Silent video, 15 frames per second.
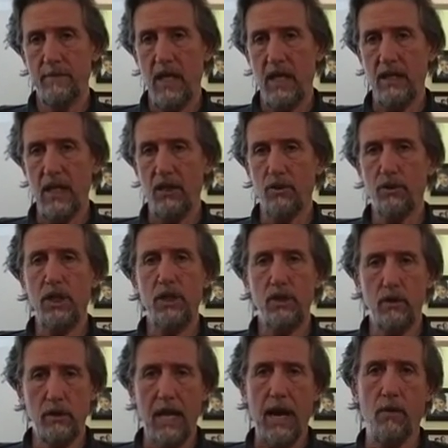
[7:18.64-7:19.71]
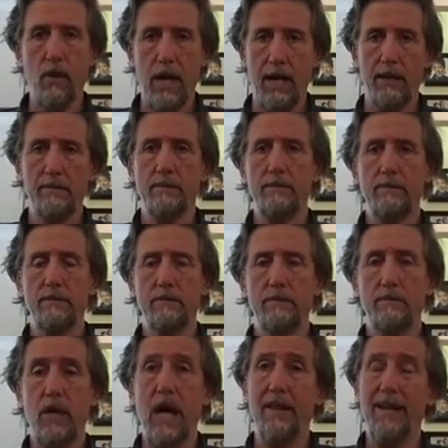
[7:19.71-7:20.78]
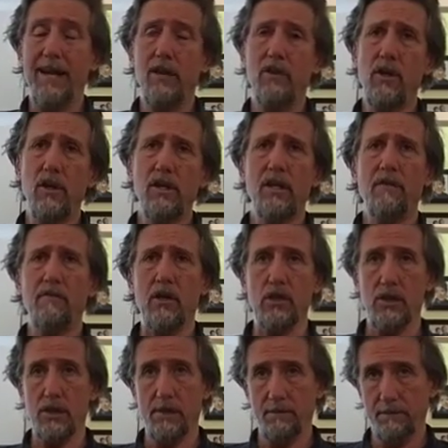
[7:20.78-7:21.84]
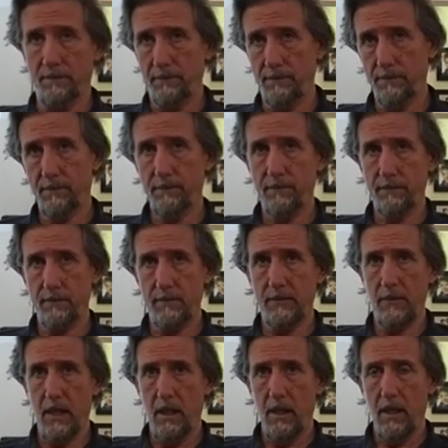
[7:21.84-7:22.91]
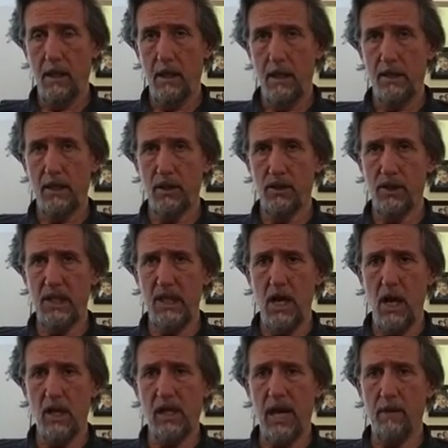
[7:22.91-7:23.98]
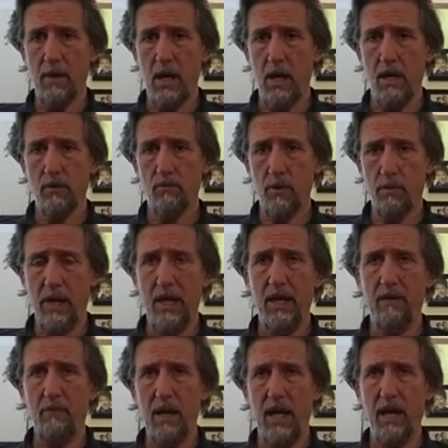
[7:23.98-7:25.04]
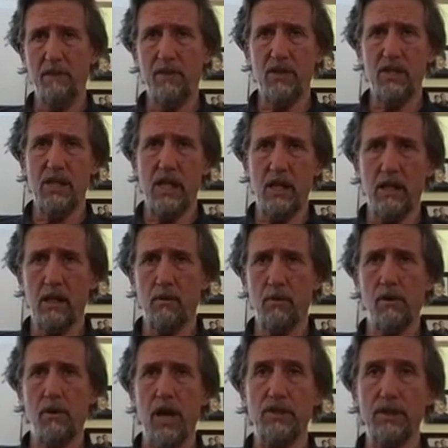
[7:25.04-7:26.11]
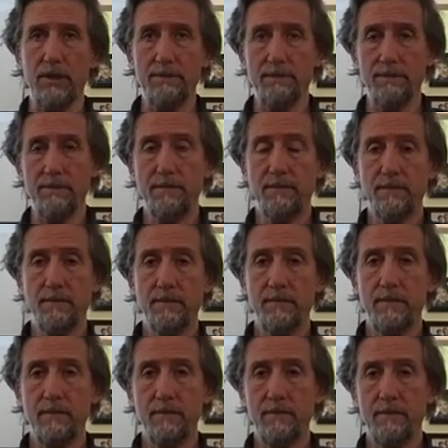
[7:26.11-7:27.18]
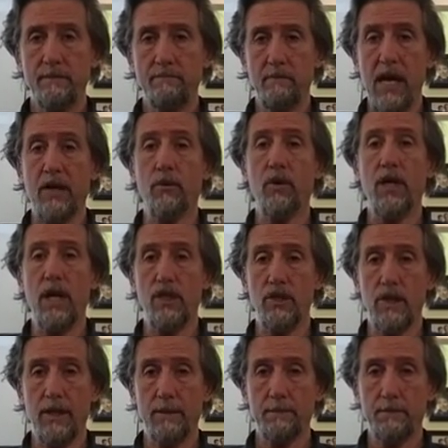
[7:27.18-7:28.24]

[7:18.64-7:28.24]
And they treat you that way. Well, they don't know the difference. Until CR came along. Repetitive behavior cellular regression. My creation.